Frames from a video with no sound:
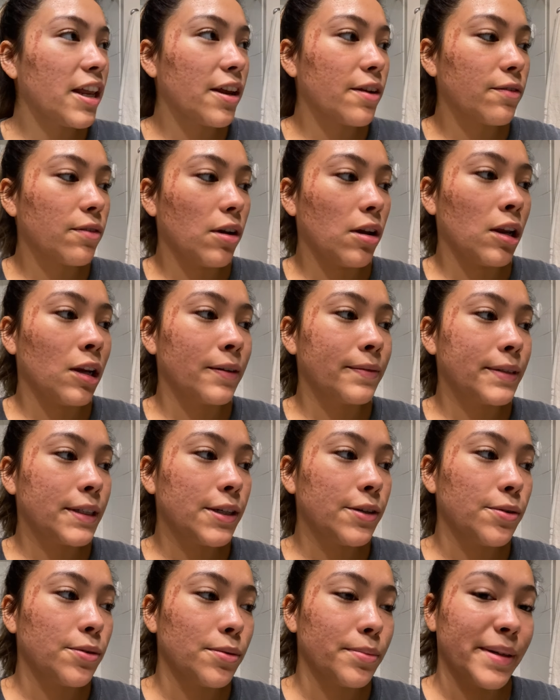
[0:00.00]
they can fall off
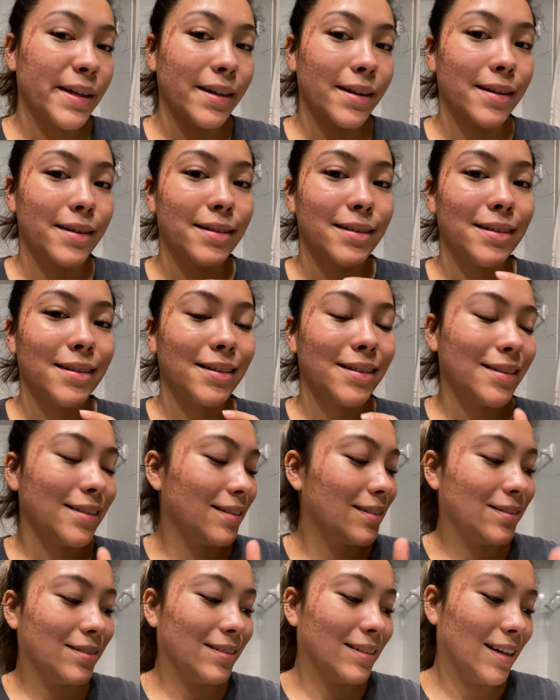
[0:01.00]
soon because
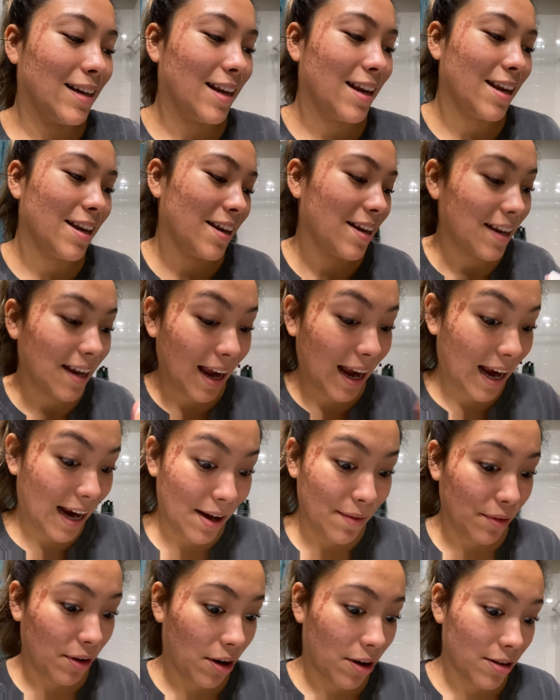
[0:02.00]
I
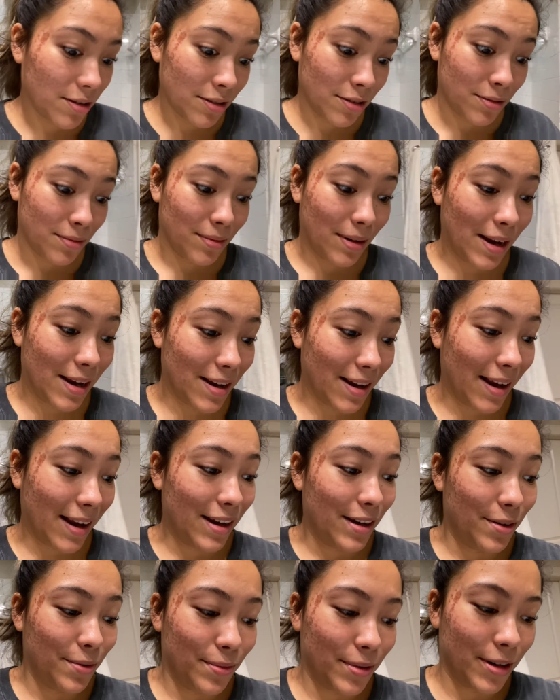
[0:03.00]
haven't gone
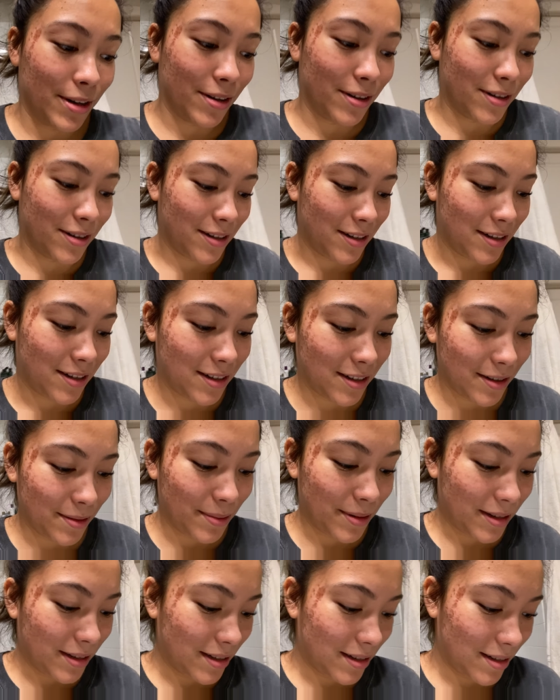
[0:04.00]
anywhere, honestly,
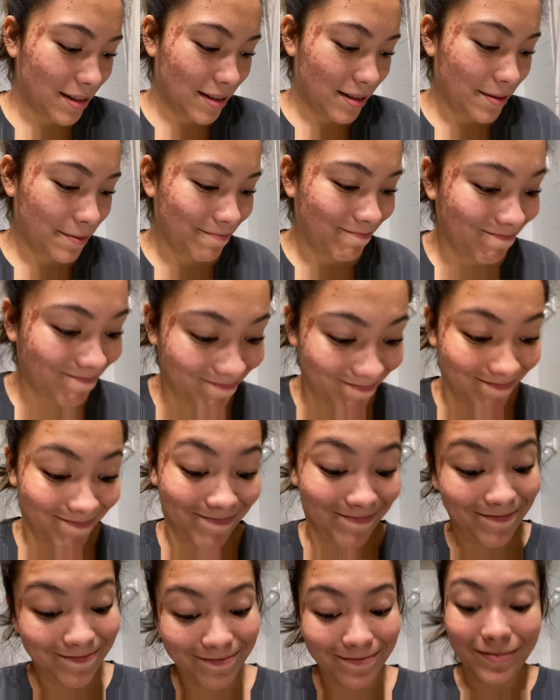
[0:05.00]
because
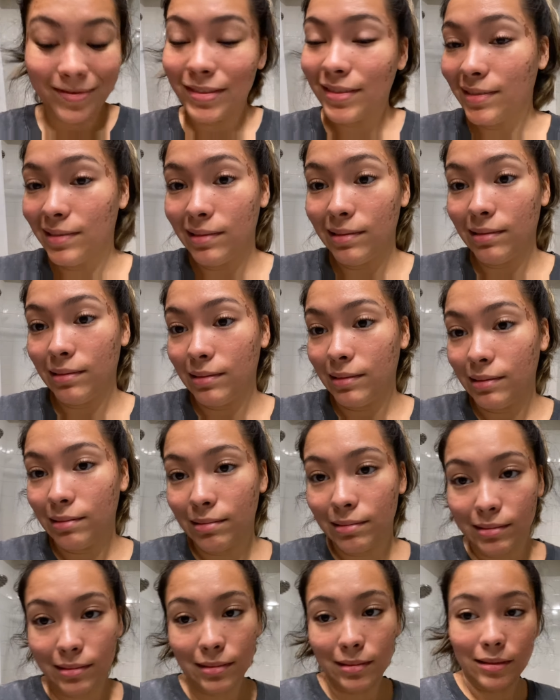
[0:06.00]

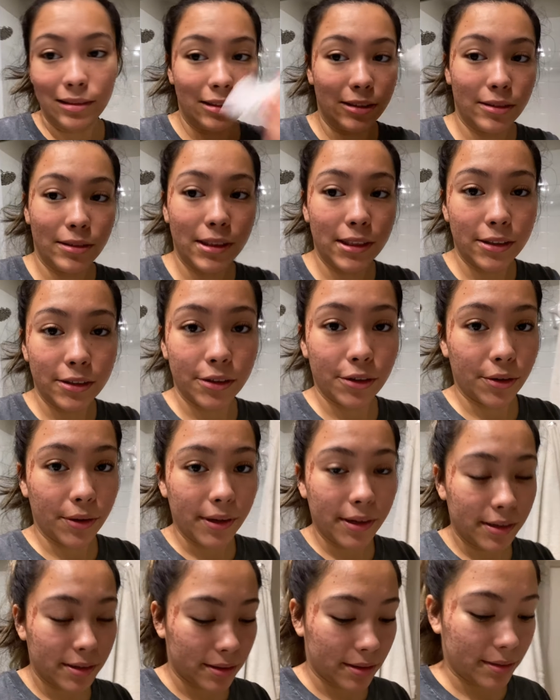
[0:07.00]
you know, I look
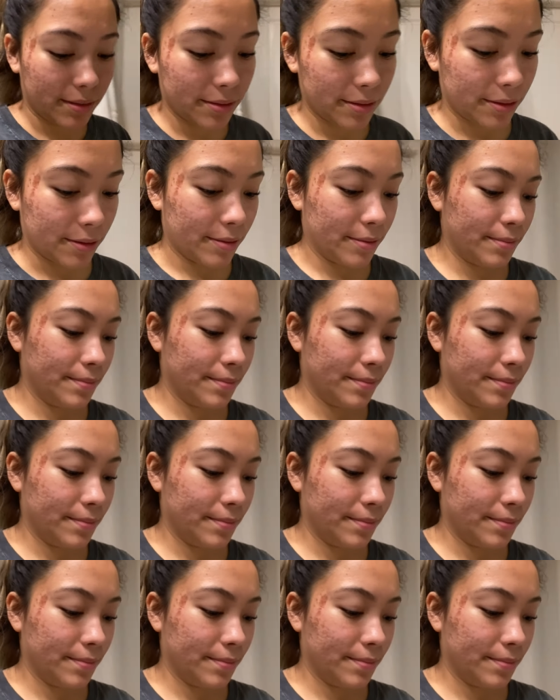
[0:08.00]
crazy. So